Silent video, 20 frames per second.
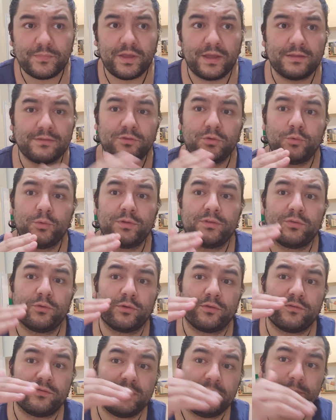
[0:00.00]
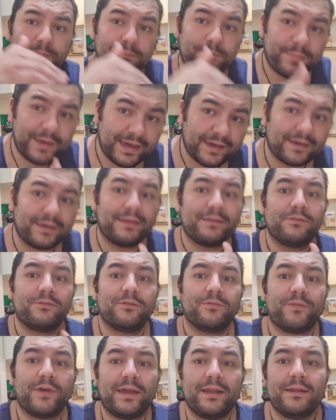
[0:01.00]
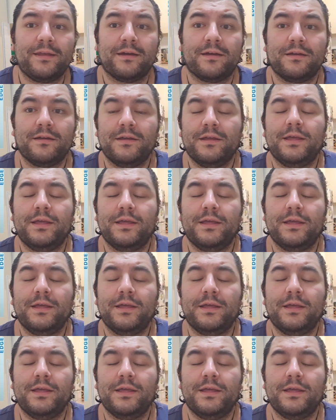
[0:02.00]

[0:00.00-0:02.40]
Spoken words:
until we sort of dip back into failure